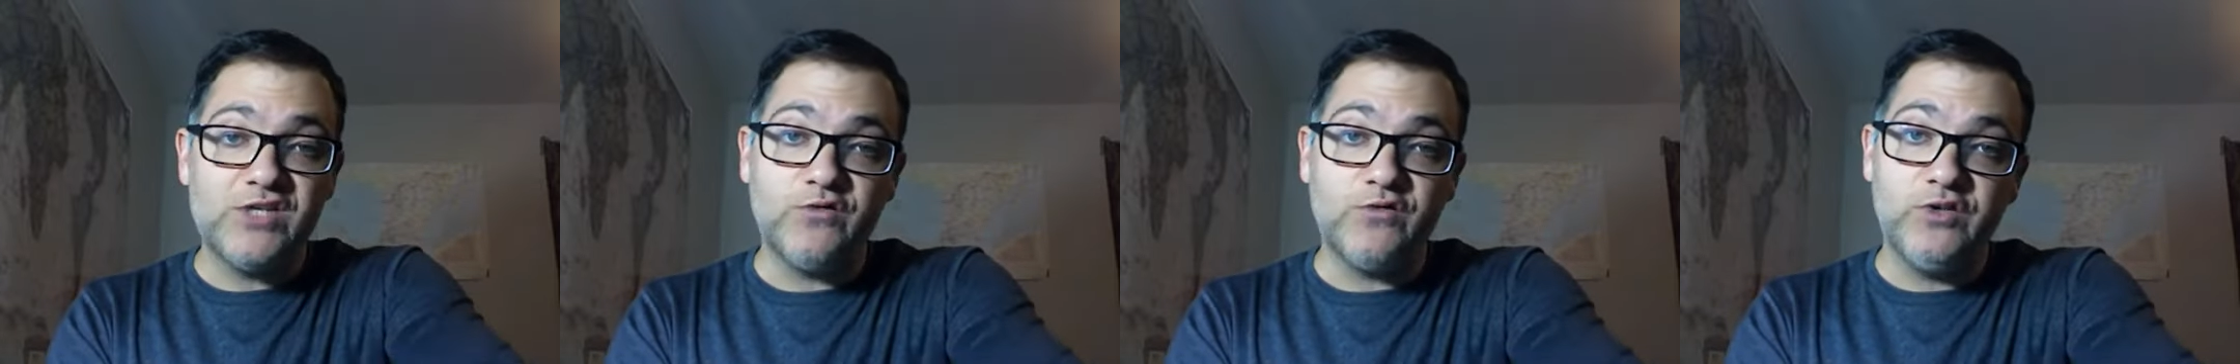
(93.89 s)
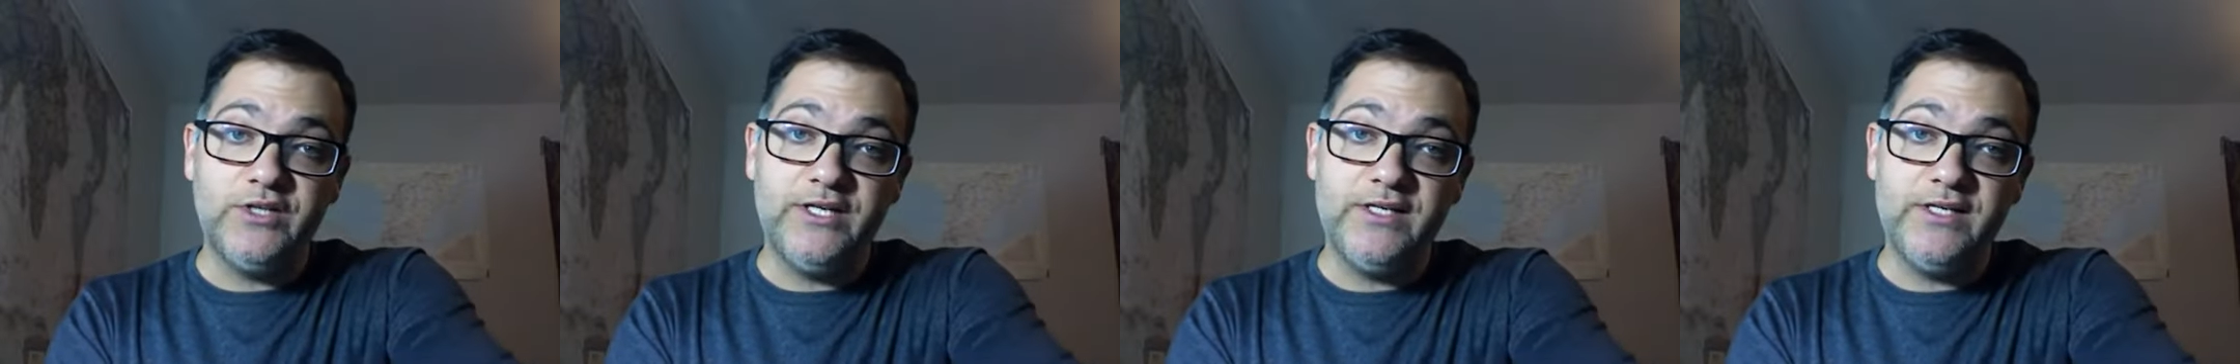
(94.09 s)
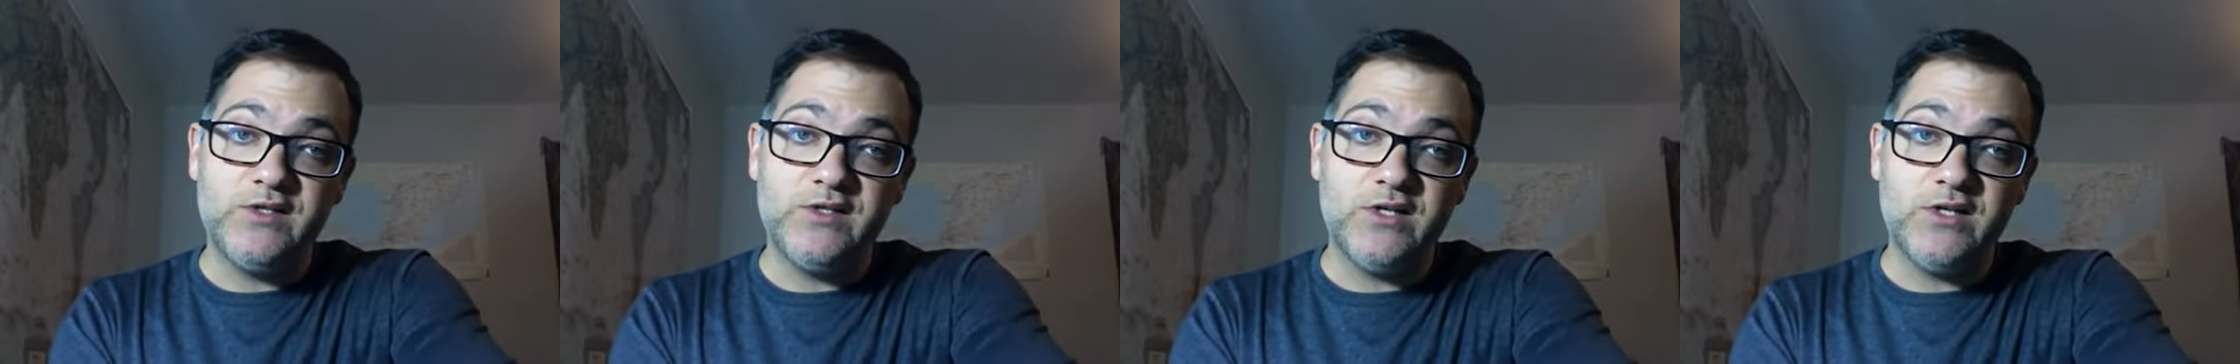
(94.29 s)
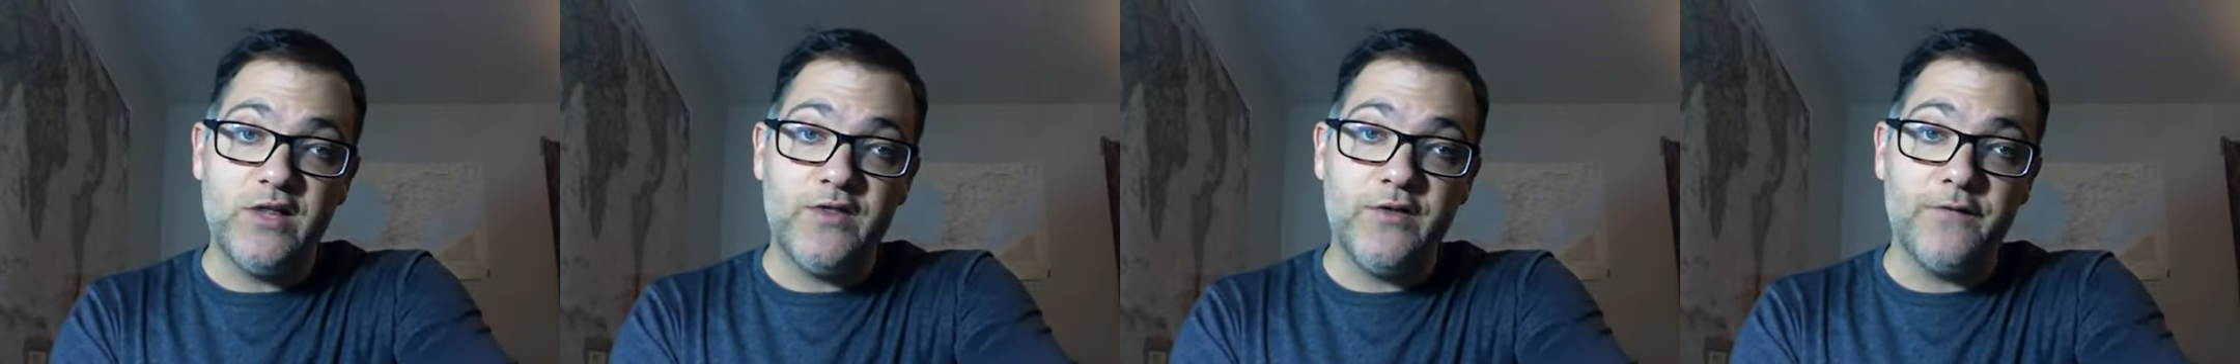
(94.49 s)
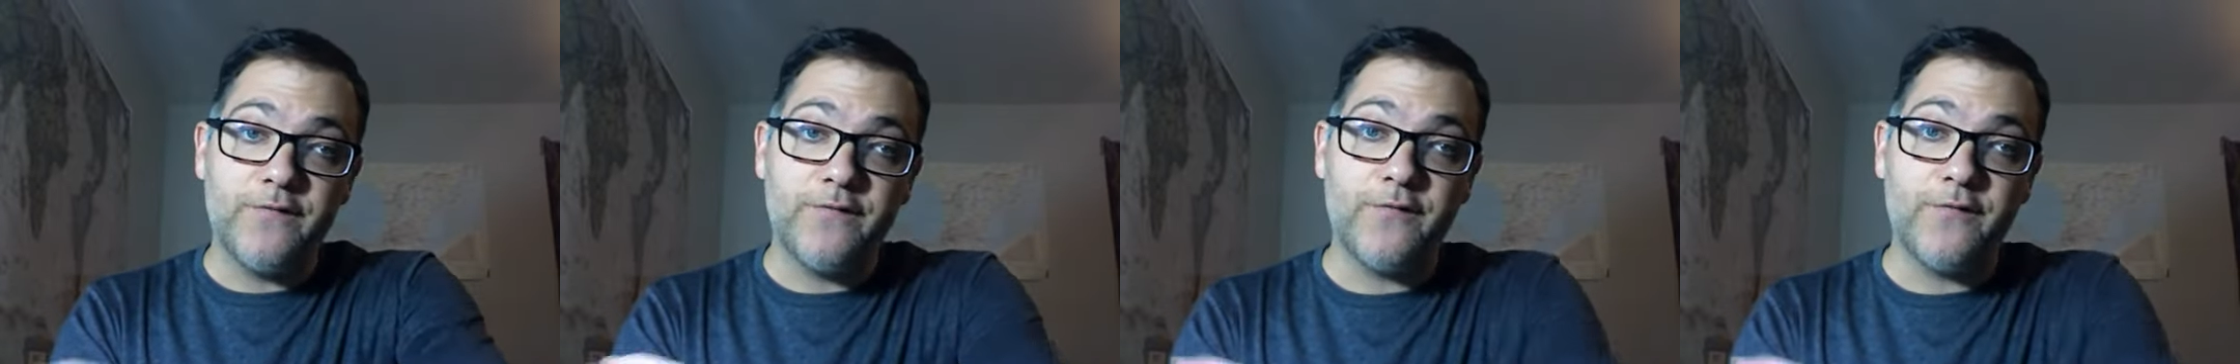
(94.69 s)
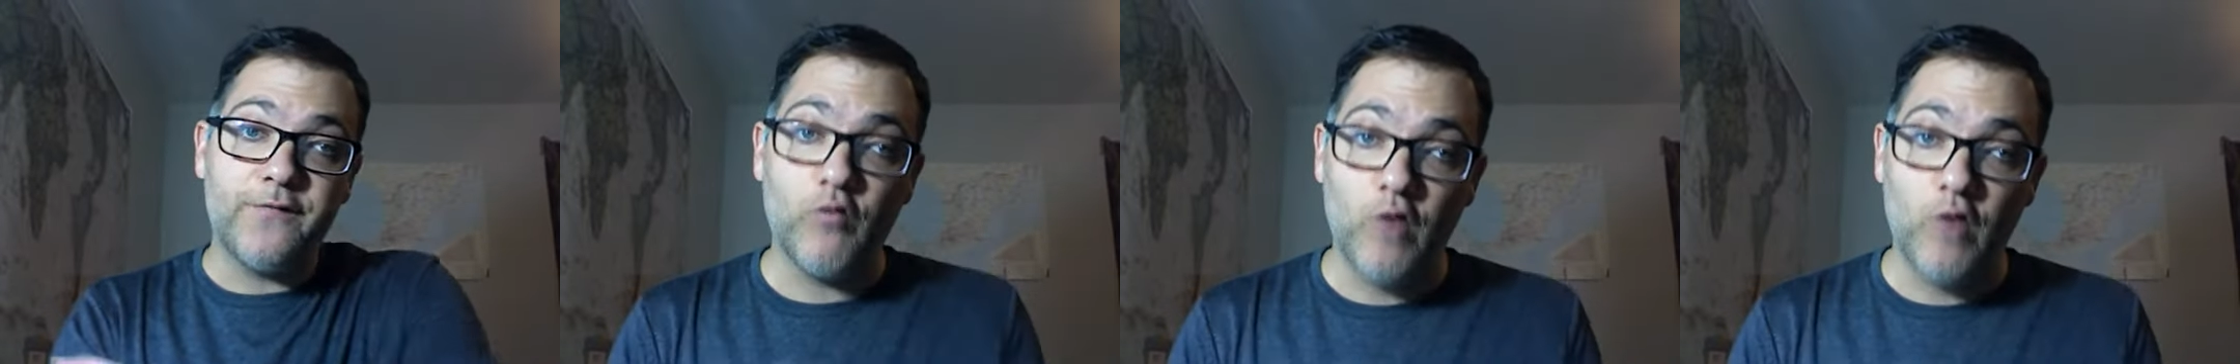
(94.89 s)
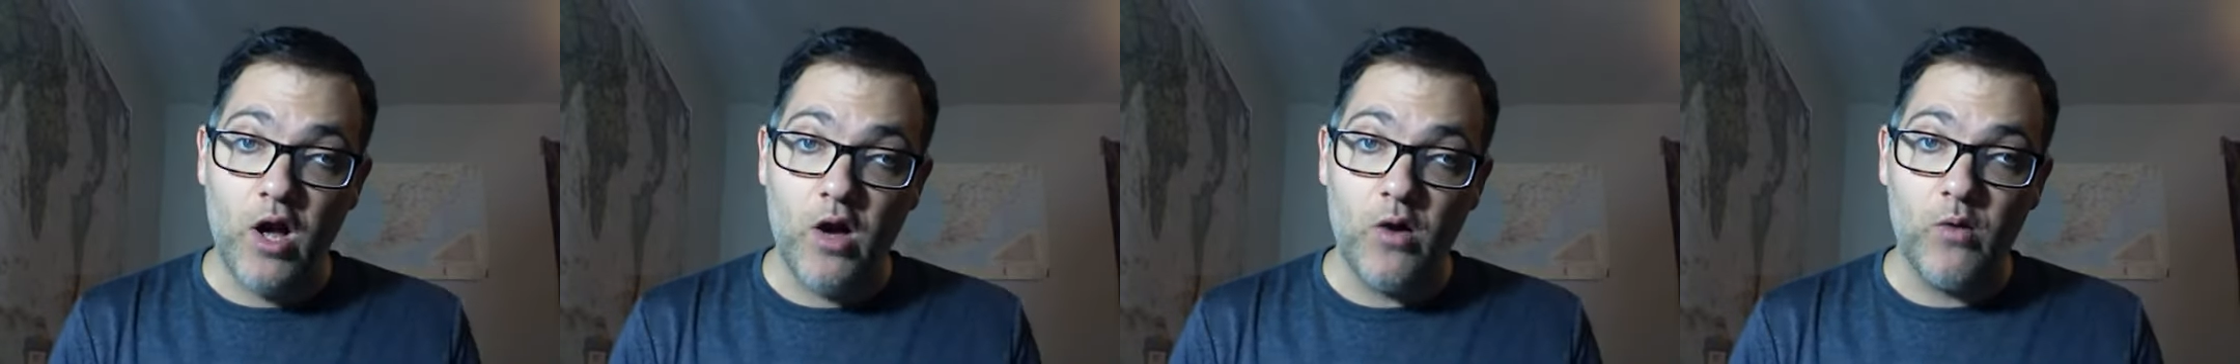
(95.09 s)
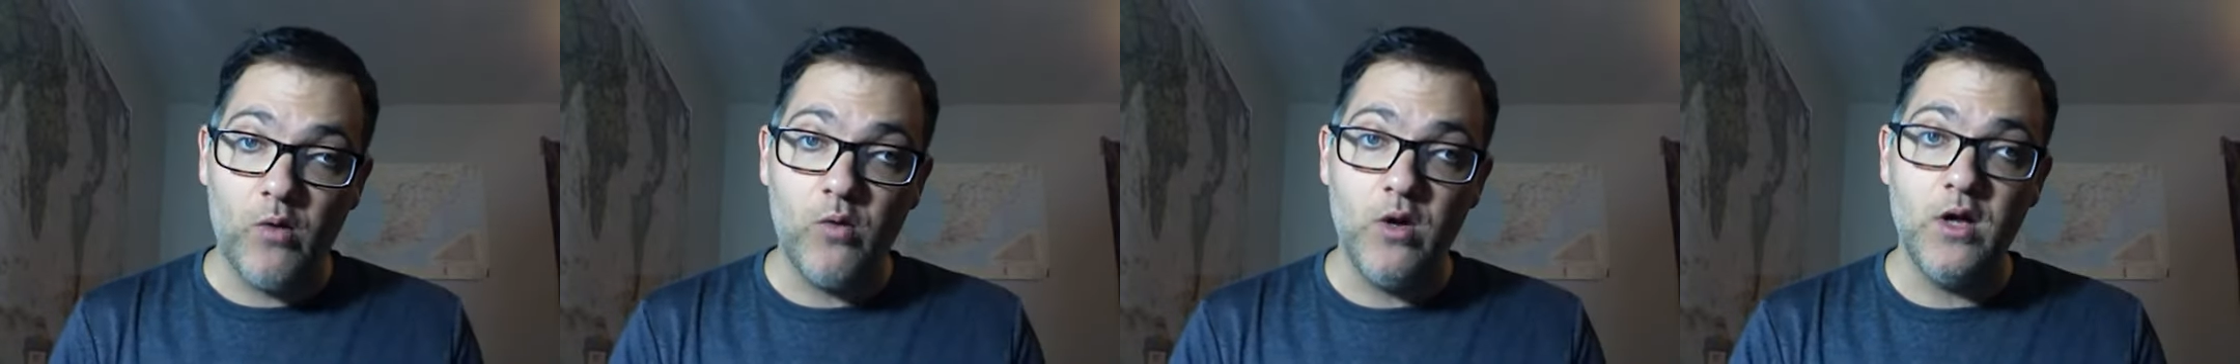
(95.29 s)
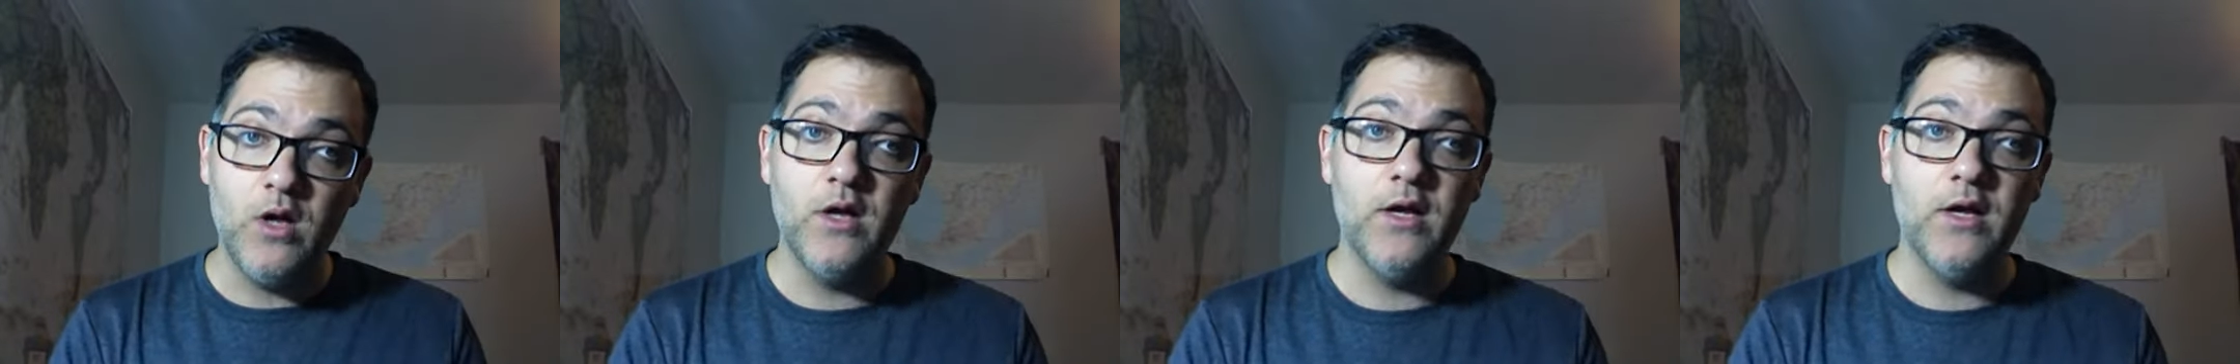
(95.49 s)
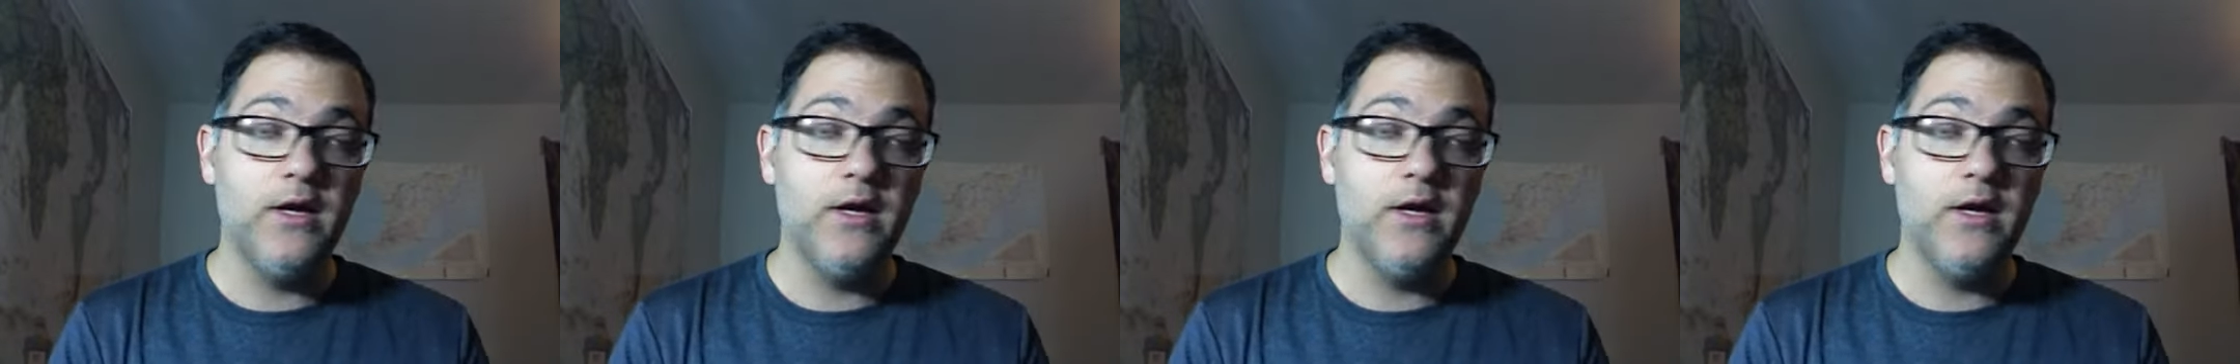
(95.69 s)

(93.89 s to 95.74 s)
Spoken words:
released the Furrow